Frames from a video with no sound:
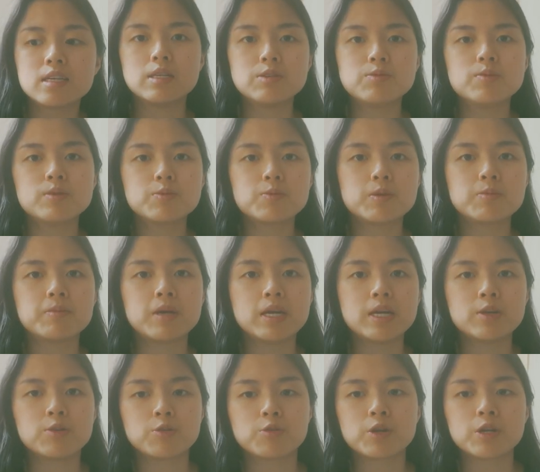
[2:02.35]
This was when my
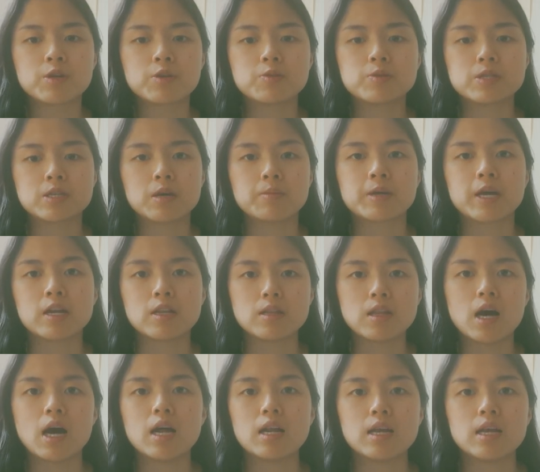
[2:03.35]
inner critic was coming out a
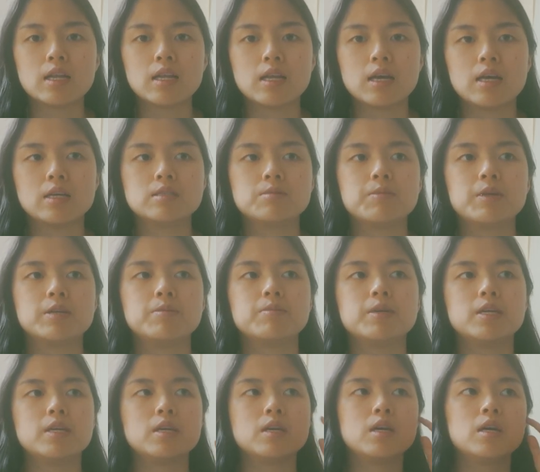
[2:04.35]
lot, and it has made
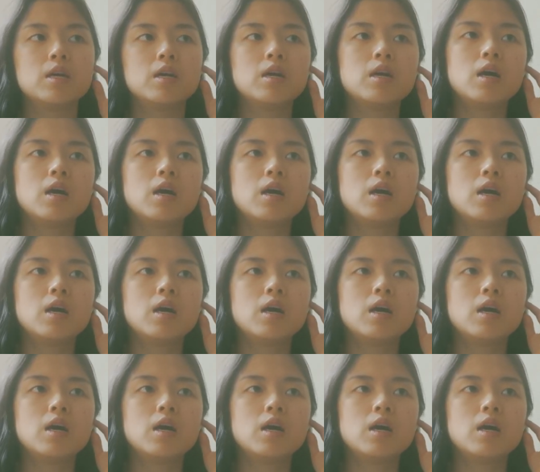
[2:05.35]
me